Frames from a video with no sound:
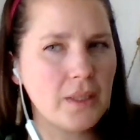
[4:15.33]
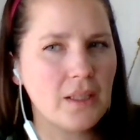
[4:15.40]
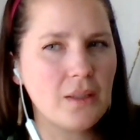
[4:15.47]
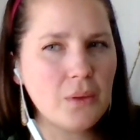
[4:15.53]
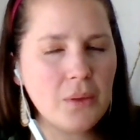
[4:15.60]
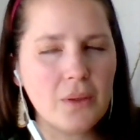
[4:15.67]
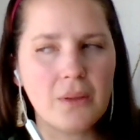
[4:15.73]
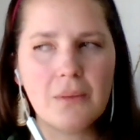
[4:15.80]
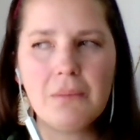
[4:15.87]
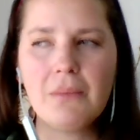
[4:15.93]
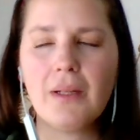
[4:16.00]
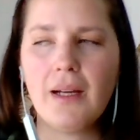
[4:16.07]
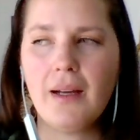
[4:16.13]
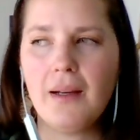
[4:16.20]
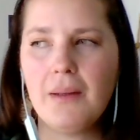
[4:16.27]
It's pretty
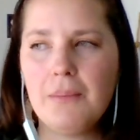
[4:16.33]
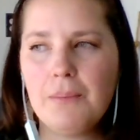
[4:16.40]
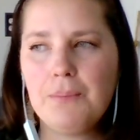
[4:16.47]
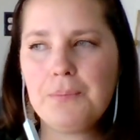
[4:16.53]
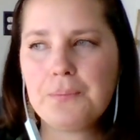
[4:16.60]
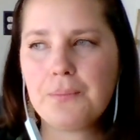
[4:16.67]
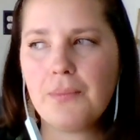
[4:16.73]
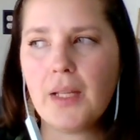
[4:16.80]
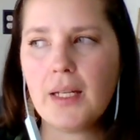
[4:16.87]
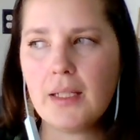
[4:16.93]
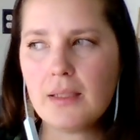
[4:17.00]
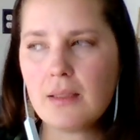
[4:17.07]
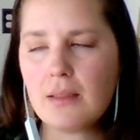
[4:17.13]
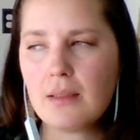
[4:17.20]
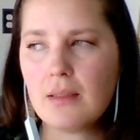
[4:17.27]
cool, um,
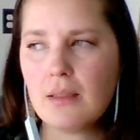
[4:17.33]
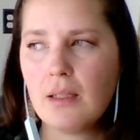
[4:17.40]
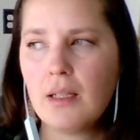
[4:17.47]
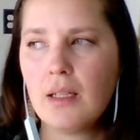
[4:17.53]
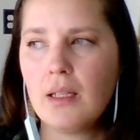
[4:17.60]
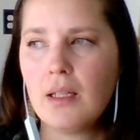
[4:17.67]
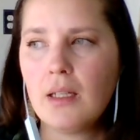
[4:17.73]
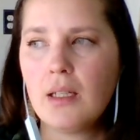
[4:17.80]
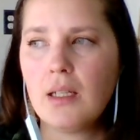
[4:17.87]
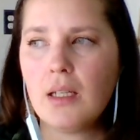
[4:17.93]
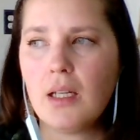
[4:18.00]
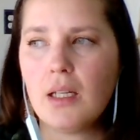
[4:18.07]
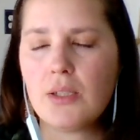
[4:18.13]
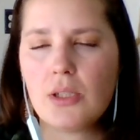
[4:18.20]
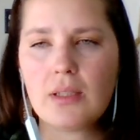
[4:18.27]
and it's
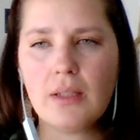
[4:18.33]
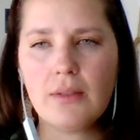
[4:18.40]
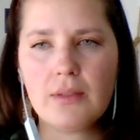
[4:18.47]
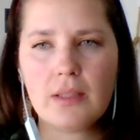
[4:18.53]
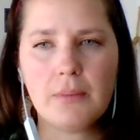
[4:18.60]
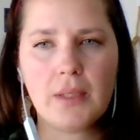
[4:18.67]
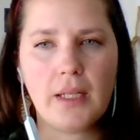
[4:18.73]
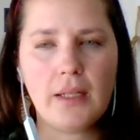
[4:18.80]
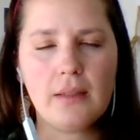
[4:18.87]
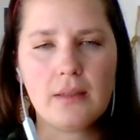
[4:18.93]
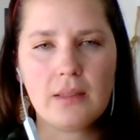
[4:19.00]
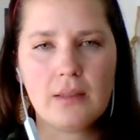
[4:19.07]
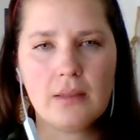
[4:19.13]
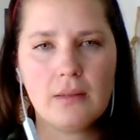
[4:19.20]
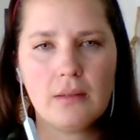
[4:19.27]
it just gives them
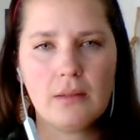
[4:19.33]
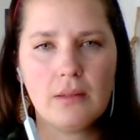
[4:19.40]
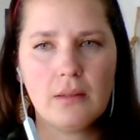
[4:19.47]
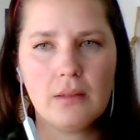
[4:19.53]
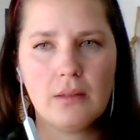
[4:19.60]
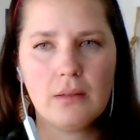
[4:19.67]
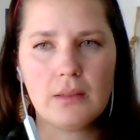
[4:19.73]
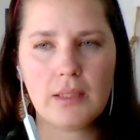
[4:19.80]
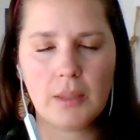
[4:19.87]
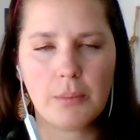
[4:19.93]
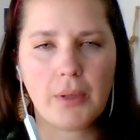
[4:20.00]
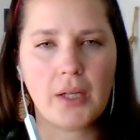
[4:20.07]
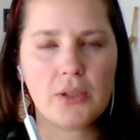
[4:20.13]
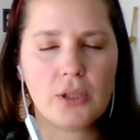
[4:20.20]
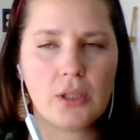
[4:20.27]
nice
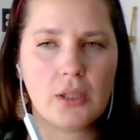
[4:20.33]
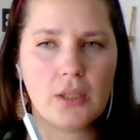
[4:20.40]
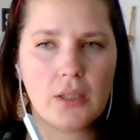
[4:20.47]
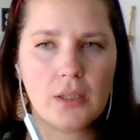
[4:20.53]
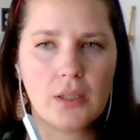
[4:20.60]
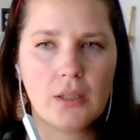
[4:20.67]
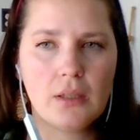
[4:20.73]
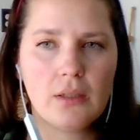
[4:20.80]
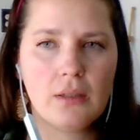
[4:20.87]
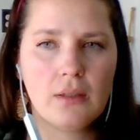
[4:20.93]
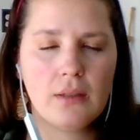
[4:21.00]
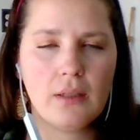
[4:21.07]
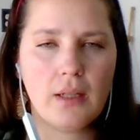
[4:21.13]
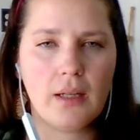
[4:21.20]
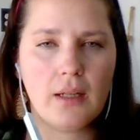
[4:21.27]
deep pressure,
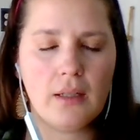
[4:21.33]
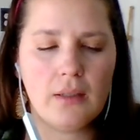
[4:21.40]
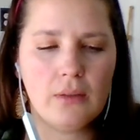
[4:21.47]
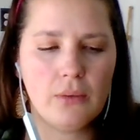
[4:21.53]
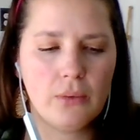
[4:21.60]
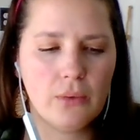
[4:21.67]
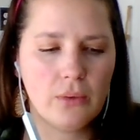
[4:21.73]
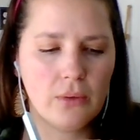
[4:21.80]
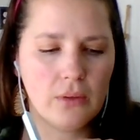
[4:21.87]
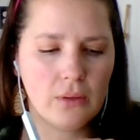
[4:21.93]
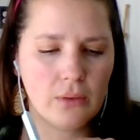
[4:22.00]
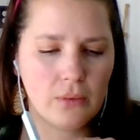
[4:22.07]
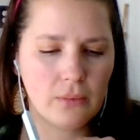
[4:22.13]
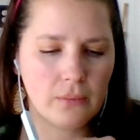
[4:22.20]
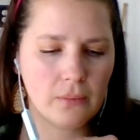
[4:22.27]
uh,
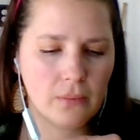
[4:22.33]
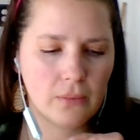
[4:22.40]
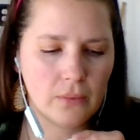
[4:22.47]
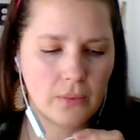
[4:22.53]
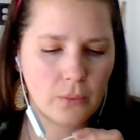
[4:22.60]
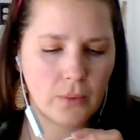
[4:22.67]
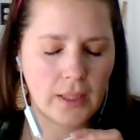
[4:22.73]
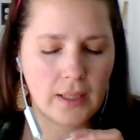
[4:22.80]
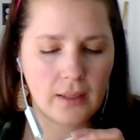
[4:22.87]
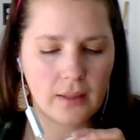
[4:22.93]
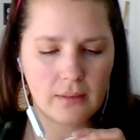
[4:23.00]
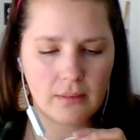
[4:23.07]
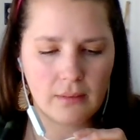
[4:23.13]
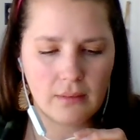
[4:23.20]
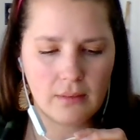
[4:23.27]

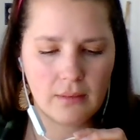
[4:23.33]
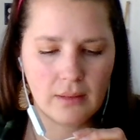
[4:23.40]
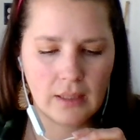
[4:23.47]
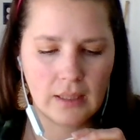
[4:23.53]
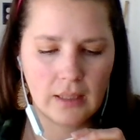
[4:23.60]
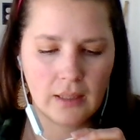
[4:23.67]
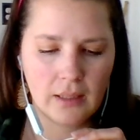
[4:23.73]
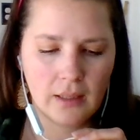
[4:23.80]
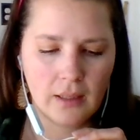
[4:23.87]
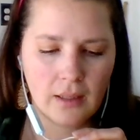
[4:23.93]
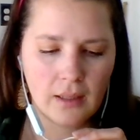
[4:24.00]
and